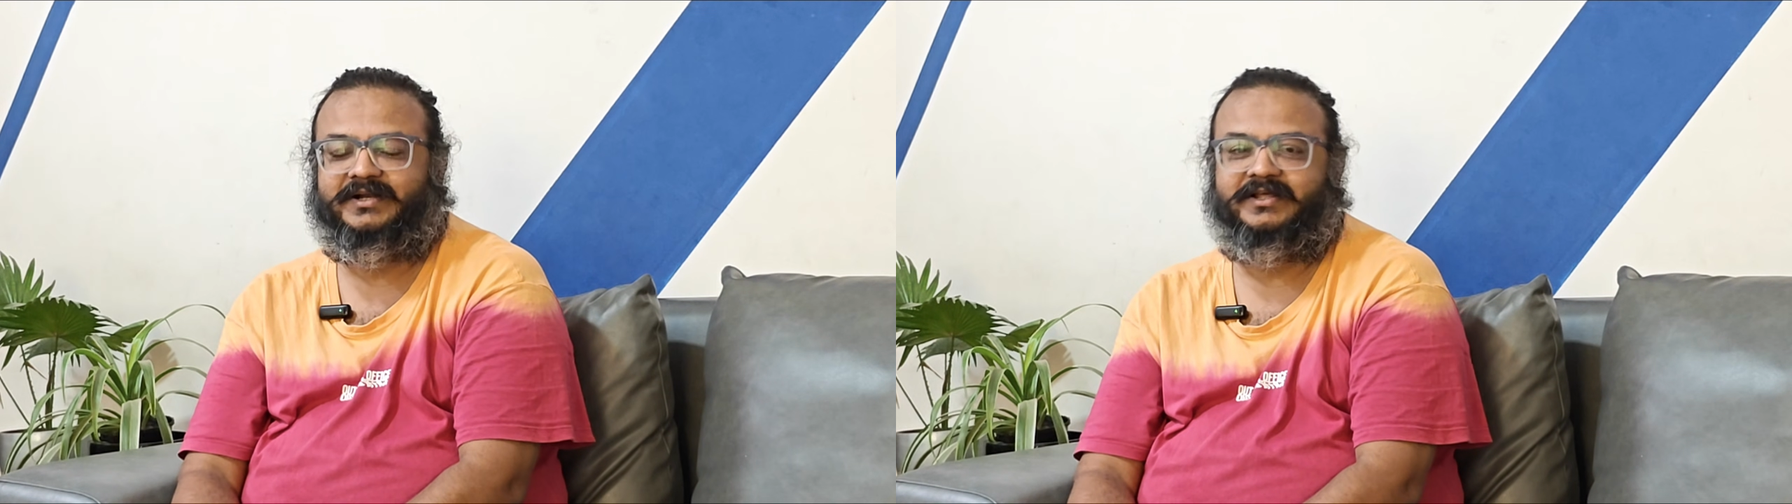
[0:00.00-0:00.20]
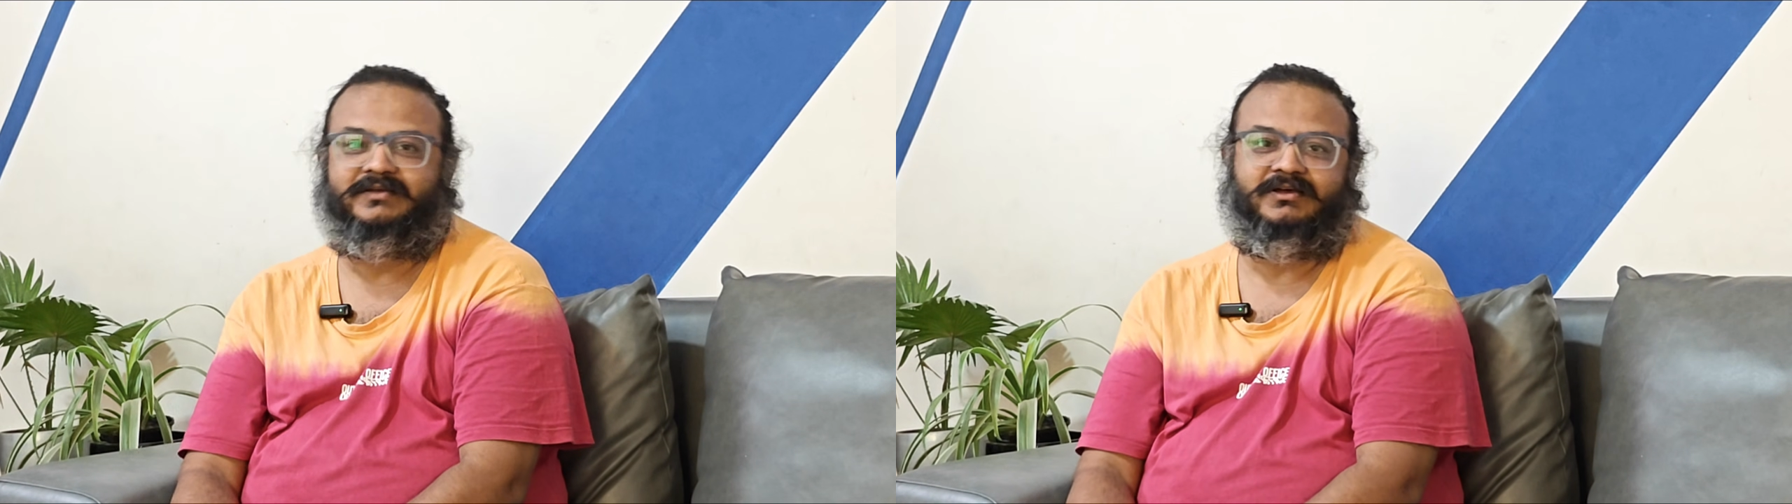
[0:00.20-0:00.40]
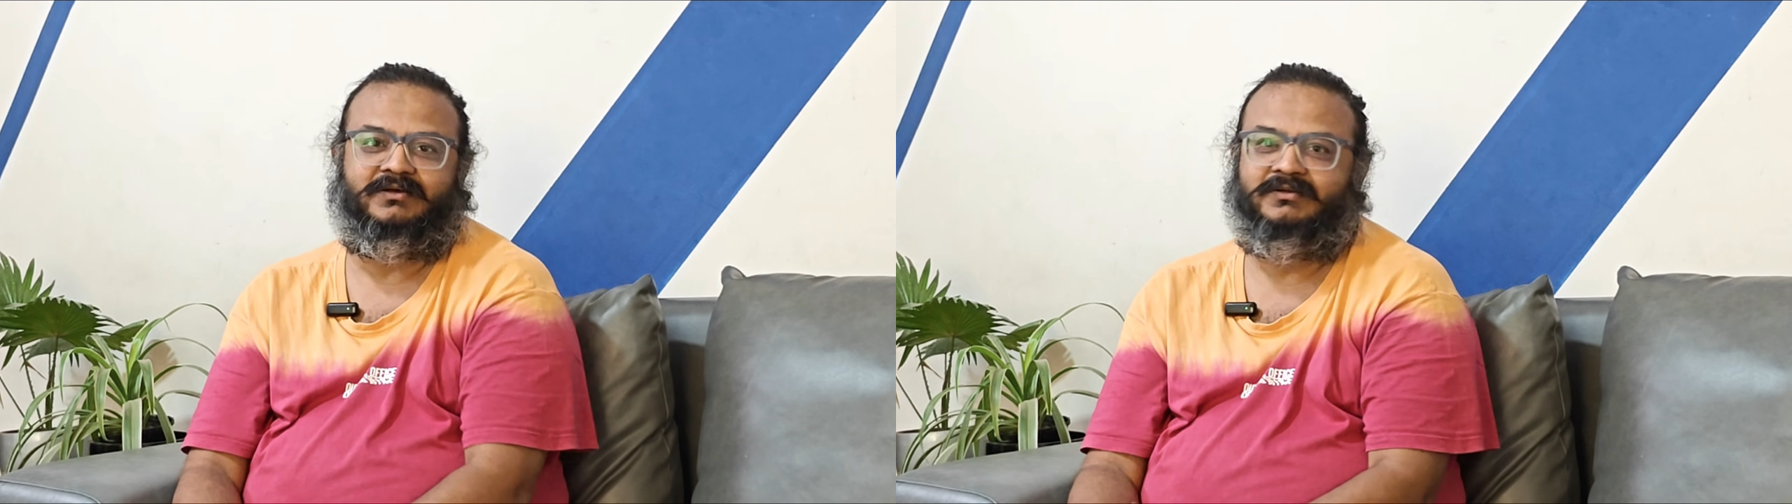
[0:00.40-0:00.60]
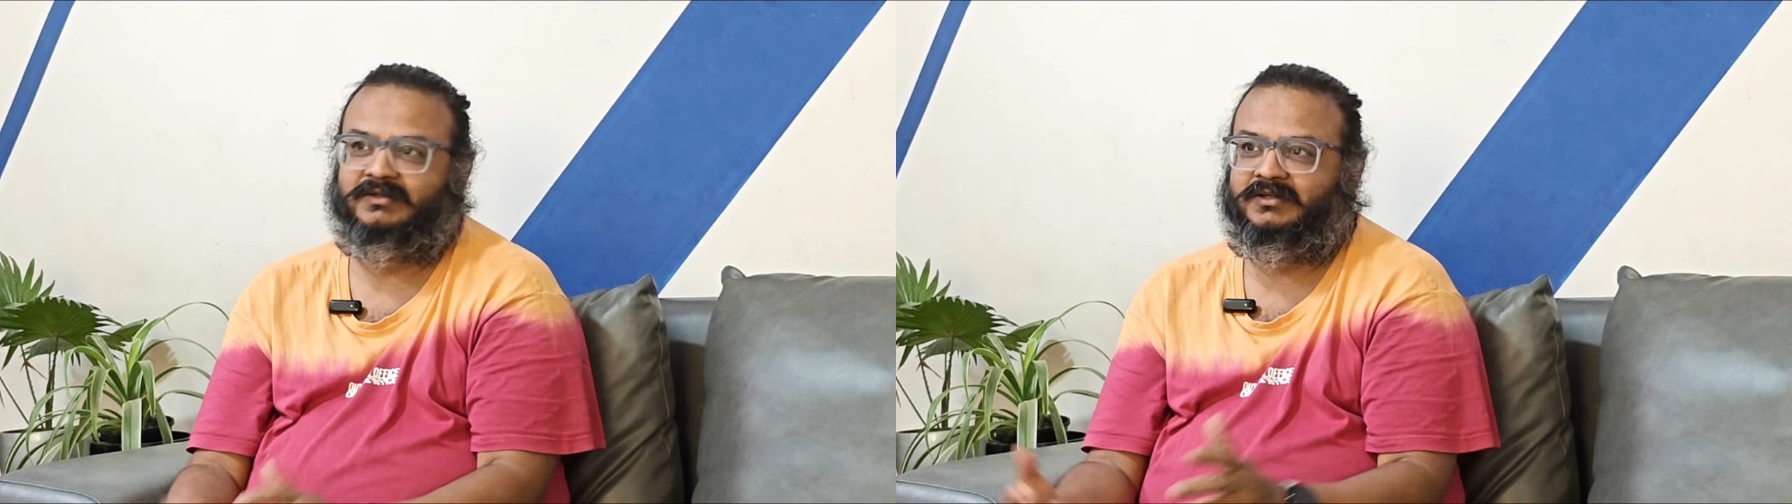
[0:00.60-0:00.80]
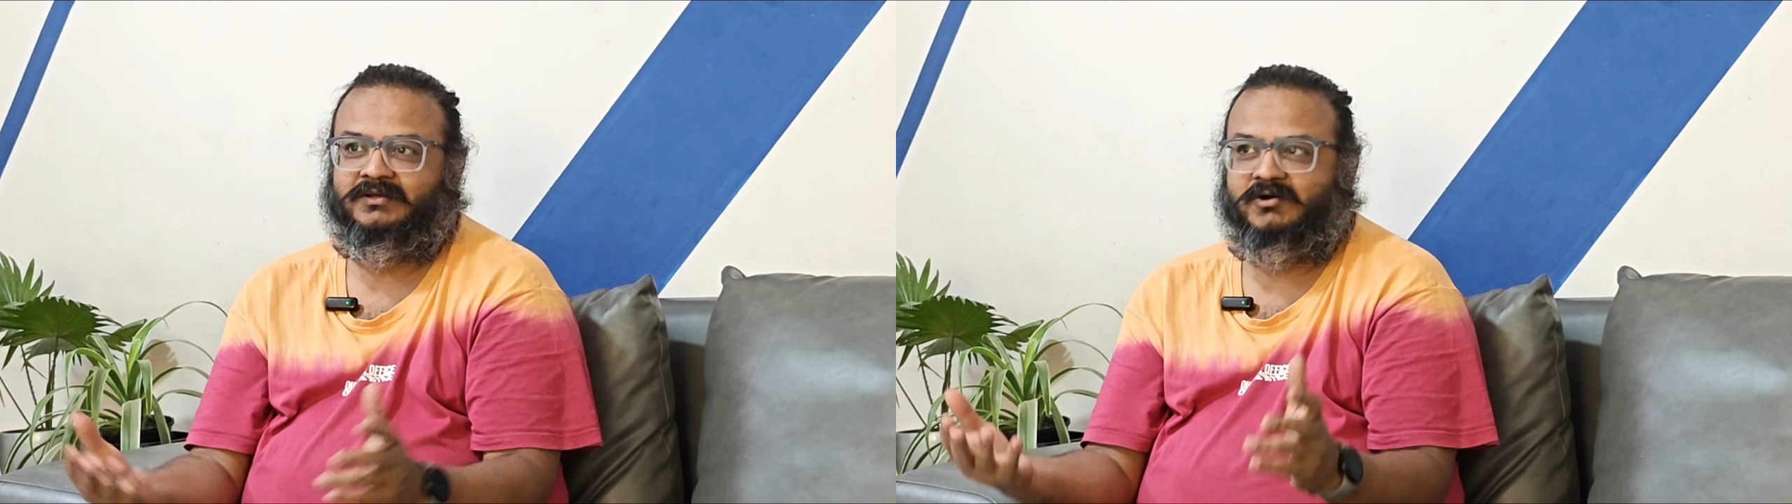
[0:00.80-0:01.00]
Like
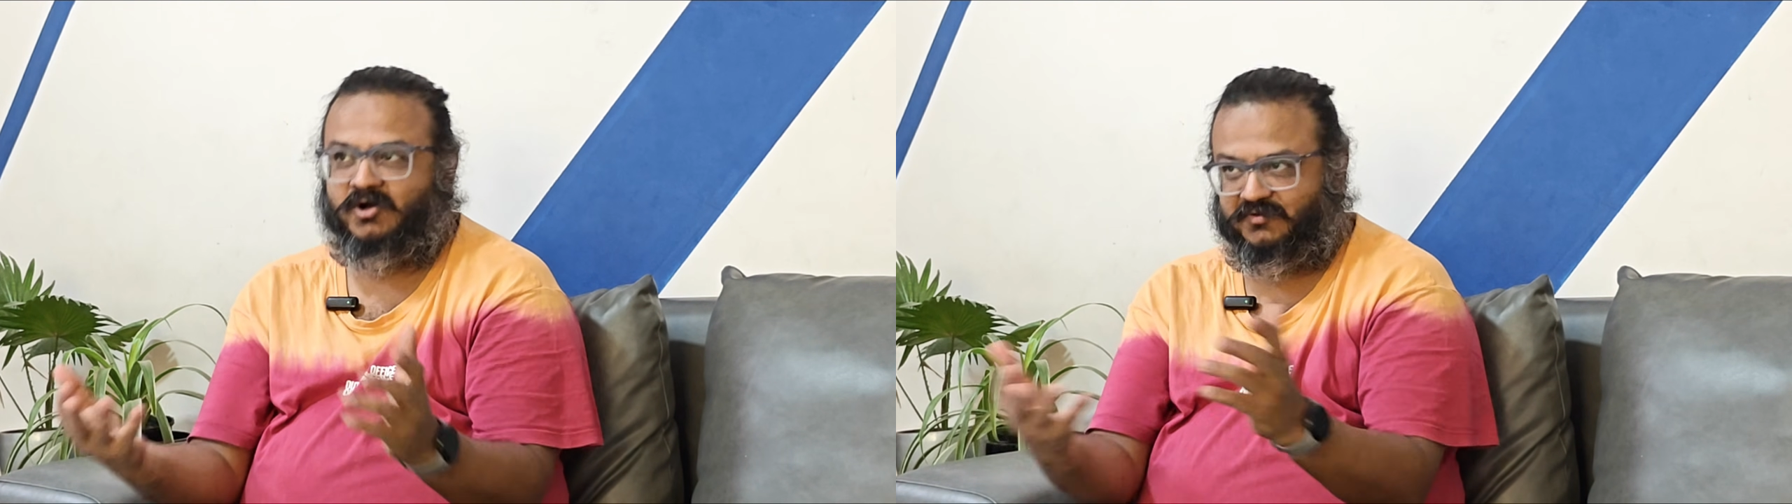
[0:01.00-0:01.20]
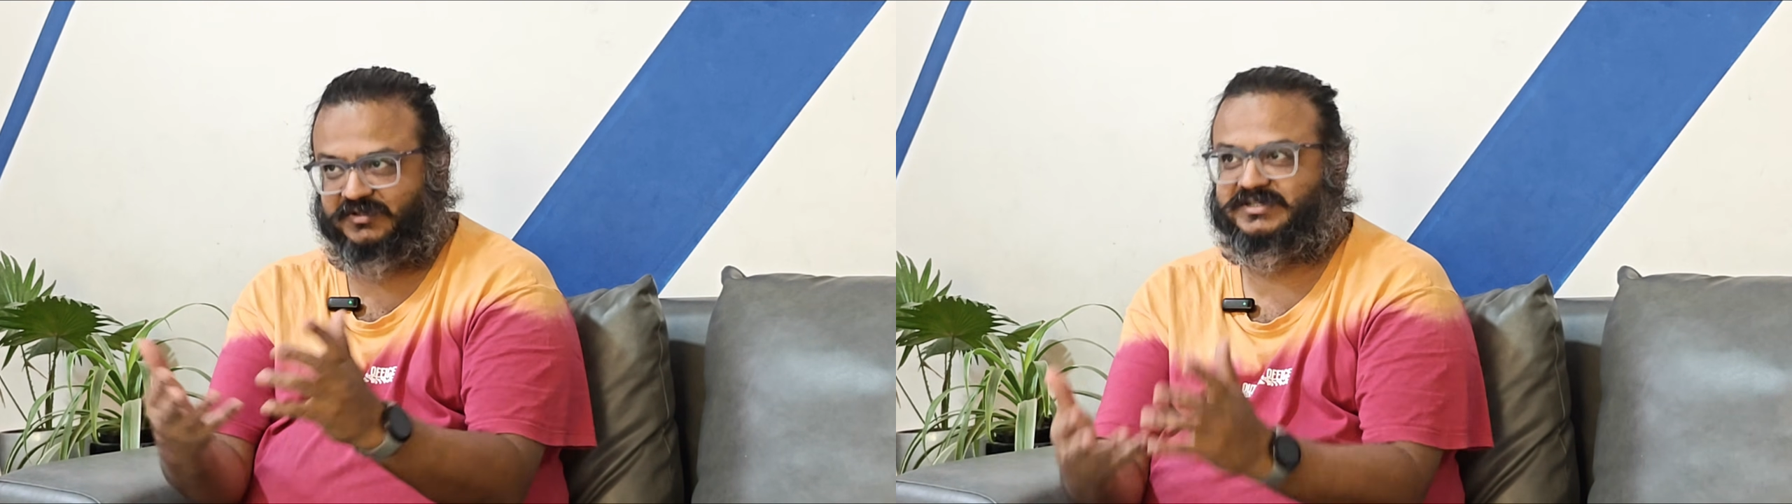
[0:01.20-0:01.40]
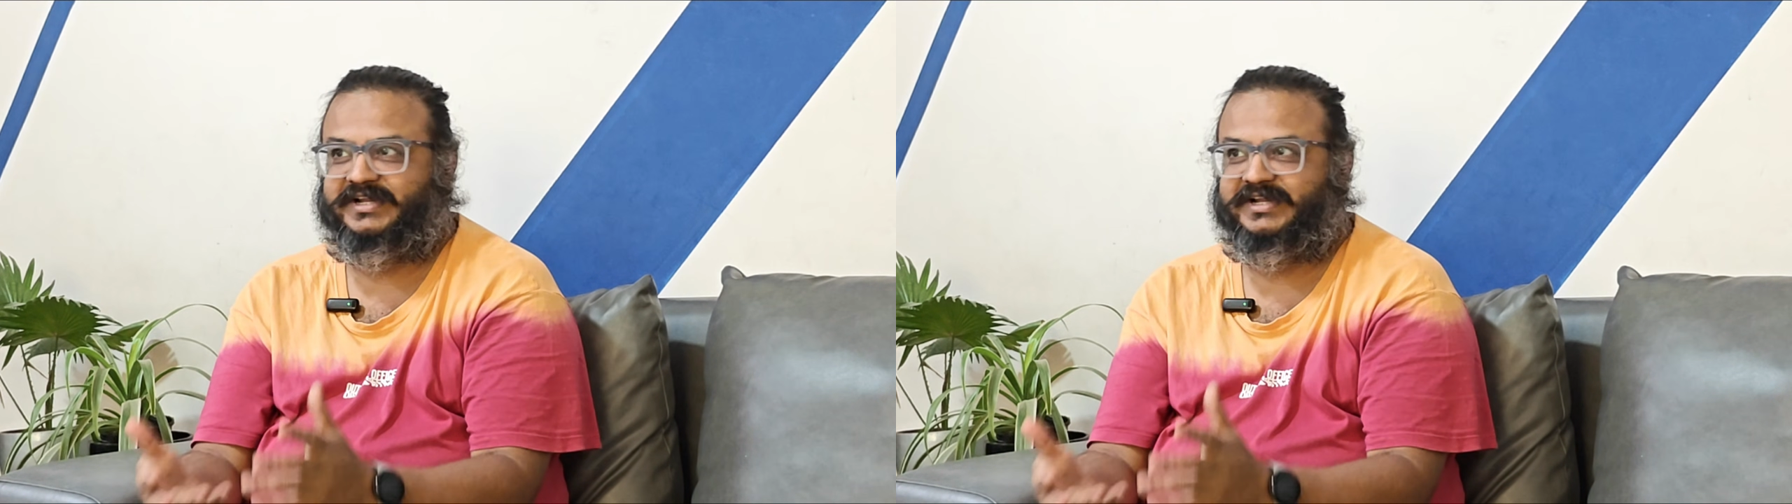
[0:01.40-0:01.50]
all of us